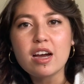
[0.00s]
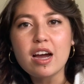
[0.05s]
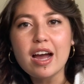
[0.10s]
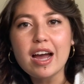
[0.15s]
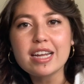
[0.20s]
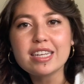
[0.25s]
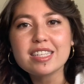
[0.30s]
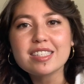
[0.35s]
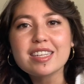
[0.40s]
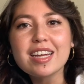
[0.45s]

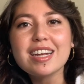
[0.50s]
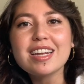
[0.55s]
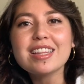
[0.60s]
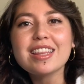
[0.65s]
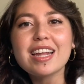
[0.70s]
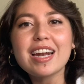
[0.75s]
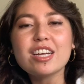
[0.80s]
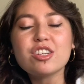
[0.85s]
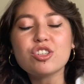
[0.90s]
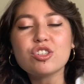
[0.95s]
I decided
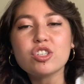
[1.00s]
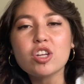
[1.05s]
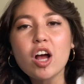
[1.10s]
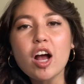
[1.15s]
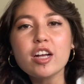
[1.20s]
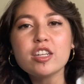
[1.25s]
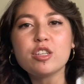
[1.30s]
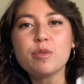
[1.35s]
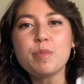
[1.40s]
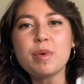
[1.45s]
that I should
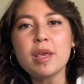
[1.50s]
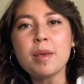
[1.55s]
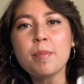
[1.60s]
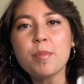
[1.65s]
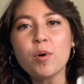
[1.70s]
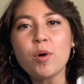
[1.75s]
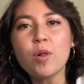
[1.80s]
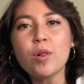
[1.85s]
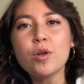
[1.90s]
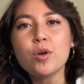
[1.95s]
talk to
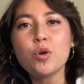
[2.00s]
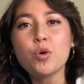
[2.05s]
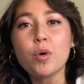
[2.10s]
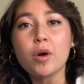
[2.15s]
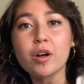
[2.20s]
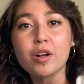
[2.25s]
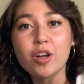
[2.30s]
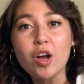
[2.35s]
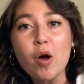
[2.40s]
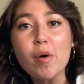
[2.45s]
people who
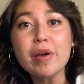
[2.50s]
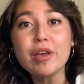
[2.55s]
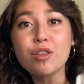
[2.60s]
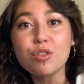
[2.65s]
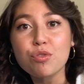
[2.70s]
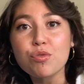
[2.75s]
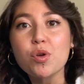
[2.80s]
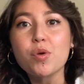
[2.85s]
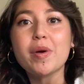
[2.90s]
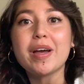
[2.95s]
are going
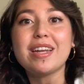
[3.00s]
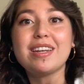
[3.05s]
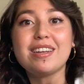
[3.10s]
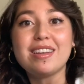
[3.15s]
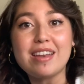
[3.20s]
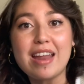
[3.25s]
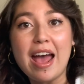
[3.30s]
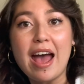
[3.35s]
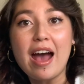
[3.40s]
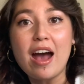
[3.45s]
through it
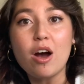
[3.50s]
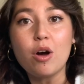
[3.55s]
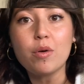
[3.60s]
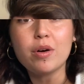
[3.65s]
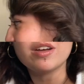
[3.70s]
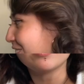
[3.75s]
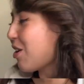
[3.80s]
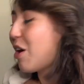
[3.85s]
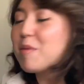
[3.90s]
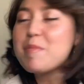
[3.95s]
now.
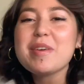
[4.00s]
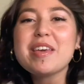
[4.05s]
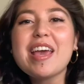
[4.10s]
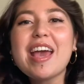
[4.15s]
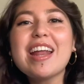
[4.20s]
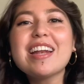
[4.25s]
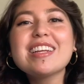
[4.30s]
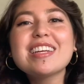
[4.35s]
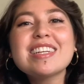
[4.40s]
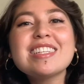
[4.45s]
So I
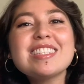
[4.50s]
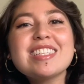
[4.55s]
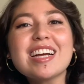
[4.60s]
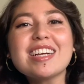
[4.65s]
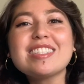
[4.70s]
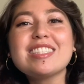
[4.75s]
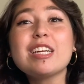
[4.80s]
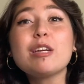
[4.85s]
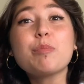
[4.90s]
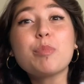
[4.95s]
began
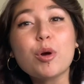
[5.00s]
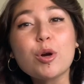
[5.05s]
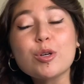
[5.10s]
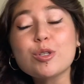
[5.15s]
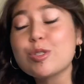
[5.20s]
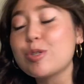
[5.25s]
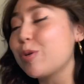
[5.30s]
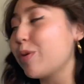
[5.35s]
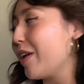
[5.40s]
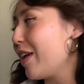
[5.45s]
conducting
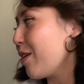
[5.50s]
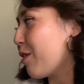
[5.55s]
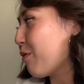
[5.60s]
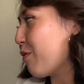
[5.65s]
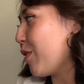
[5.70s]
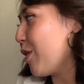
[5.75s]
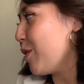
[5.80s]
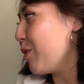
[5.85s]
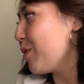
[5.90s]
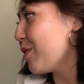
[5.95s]
personal
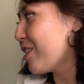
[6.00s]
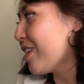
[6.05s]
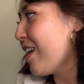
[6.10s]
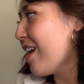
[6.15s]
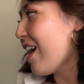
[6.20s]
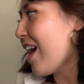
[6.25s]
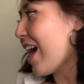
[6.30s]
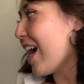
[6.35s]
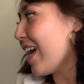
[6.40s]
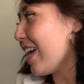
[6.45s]
interviews.
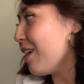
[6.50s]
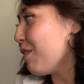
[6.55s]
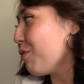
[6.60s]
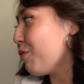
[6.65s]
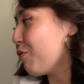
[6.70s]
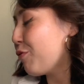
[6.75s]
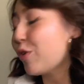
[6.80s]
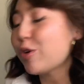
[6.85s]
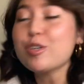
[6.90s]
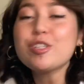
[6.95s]
I
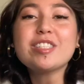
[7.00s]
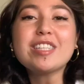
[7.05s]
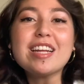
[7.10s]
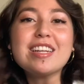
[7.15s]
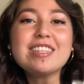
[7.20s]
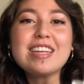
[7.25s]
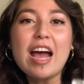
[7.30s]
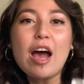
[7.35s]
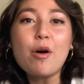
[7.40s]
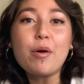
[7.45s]
first
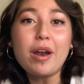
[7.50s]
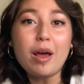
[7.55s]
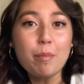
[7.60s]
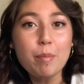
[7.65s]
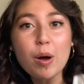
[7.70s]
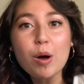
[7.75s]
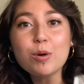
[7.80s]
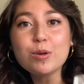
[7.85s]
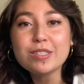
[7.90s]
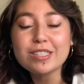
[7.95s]
sent out a
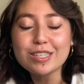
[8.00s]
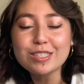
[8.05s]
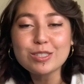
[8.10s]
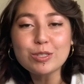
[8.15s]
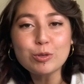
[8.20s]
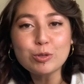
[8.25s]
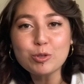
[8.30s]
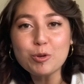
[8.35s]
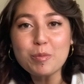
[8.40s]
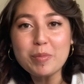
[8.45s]
post on
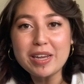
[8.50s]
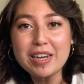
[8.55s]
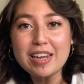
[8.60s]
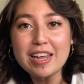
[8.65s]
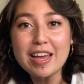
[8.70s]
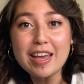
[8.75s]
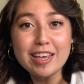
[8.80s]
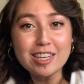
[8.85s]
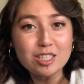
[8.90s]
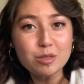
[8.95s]
social
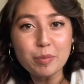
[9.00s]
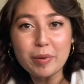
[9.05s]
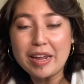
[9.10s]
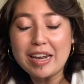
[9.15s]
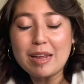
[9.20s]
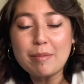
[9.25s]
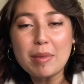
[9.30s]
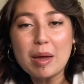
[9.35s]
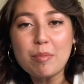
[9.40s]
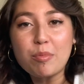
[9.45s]
media
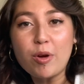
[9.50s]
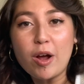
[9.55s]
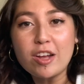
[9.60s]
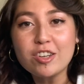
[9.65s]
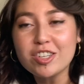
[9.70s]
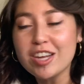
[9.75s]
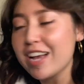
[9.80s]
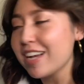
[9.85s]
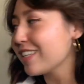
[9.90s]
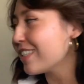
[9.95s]
explaining my
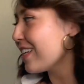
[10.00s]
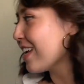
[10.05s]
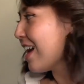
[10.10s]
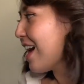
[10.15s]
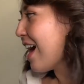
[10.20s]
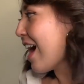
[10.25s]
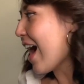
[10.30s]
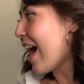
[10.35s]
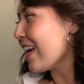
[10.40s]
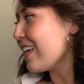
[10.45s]
project.
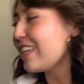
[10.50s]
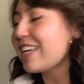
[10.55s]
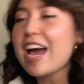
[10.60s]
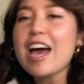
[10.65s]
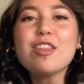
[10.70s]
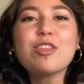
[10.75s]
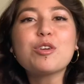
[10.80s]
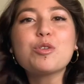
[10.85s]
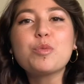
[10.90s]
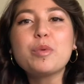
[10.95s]
I
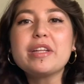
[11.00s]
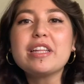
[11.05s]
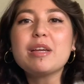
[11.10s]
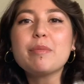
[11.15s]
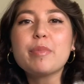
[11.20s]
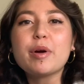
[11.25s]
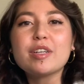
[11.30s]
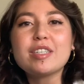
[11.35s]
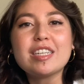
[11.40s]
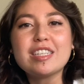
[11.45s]
gathered
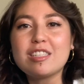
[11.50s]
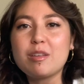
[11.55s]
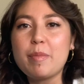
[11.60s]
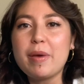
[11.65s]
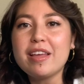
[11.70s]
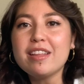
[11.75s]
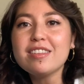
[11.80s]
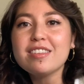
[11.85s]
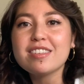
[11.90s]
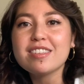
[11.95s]
willing
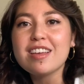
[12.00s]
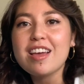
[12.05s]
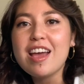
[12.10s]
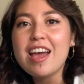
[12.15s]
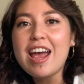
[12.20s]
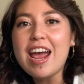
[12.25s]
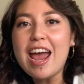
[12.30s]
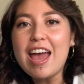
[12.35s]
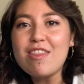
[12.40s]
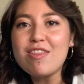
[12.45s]
participants,
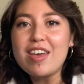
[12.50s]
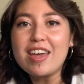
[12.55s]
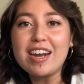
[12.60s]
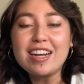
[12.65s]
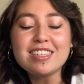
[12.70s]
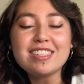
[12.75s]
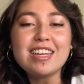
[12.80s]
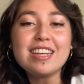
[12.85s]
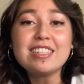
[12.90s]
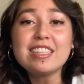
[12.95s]
and then
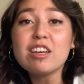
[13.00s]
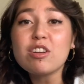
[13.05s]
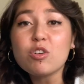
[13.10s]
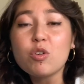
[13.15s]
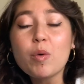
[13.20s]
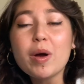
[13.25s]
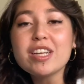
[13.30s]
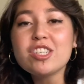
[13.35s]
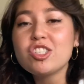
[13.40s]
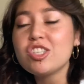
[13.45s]
I sent out a
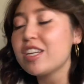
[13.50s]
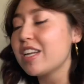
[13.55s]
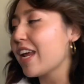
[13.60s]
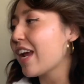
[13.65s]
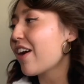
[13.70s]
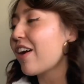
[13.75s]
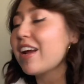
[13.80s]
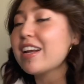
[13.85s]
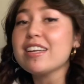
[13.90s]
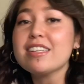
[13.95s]

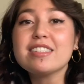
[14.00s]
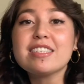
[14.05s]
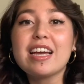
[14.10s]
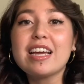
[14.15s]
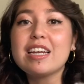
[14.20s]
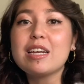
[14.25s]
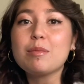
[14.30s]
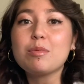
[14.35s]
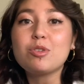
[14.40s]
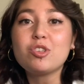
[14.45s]
questionnaire and a
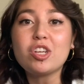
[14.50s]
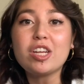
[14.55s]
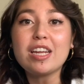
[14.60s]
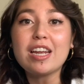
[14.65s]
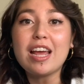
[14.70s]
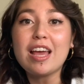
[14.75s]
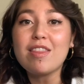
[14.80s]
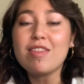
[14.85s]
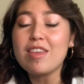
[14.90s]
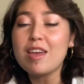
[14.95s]
sign-up
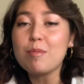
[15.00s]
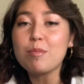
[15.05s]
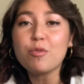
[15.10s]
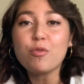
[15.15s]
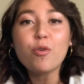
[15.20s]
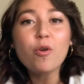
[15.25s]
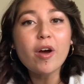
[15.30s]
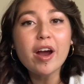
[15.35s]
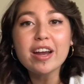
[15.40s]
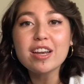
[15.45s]
sheet, and then
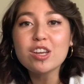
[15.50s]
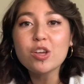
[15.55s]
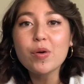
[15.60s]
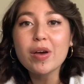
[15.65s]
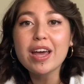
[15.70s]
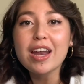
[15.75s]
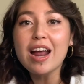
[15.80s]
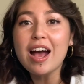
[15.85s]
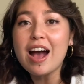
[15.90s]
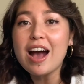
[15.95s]
before I knew
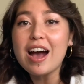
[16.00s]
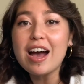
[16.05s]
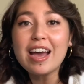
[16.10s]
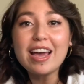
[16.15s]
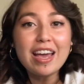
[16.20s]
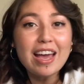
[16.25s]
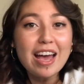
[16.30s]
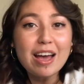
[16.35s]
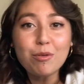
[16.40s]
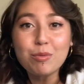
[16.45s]
it,
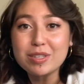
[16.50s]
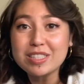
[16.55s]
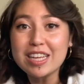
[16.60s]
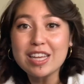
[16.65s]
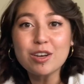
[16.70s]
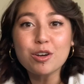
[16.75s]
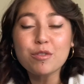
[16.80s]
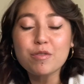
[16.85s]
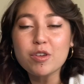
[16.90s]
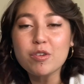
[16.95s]
I was
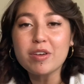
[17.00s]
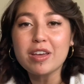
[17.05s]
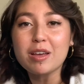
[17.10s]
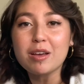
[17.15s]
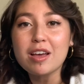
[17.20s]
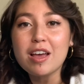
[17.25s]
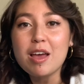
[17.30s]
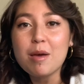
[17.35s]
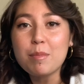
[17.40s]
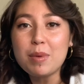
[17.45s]

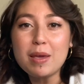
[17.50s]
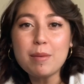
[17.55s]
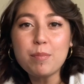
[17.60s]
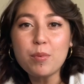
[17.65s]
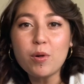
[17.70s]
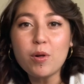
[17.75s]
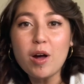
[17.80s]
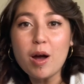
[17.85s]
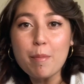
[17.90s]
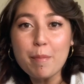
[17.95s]
interviewing
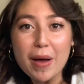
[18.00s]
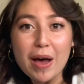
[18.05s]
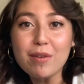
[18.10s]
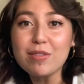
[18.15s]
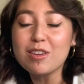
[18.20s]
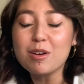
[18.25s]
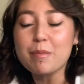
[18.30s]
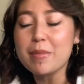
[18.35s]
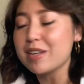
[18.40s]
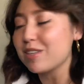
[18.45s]
people about
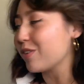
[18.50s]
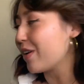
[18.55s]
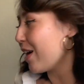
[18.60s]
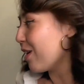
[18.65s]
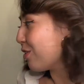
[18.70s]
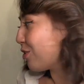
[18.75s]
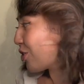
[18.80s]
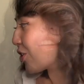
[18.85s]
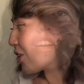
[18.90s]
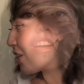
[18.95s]
their mental
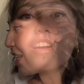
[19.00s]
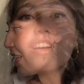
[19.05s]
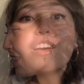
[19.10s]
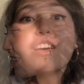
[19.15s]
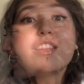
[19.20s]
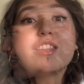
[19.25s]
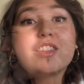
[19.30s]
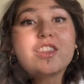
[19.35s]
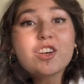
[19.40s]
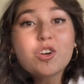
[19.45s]
health journeys.
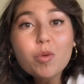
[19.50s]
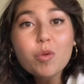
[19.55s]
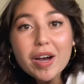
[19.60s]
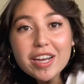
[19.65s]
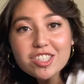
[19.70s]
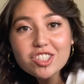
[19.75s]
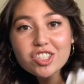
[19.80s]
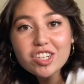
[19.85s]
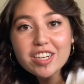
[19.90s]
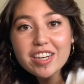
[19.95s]
The
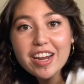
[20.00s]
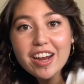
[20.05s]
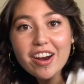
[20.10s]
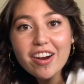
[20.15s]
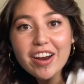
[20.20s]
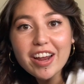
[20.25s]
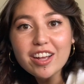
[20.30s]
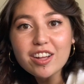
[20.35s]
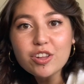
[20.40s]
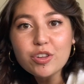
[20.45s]
questionnaire
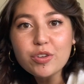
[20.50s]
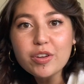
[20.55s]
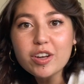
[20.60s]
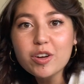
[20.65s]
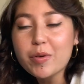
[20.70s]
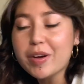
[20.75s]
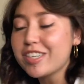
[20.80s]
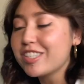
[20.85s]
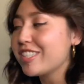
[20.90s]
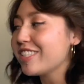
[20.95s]
included
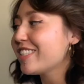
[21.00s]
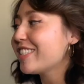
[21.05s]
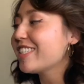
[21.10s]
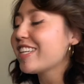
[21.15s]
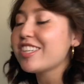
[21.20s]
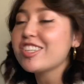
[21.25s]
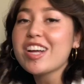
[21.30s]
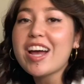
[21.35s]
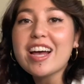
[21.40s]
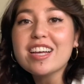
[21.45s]
questions
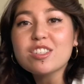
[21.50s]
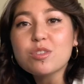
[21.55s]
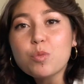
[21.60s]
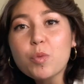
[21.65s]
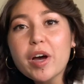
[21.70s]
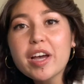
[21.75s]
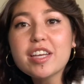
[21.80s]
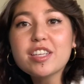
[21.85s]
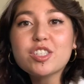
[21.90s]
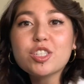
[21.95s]
such as, what is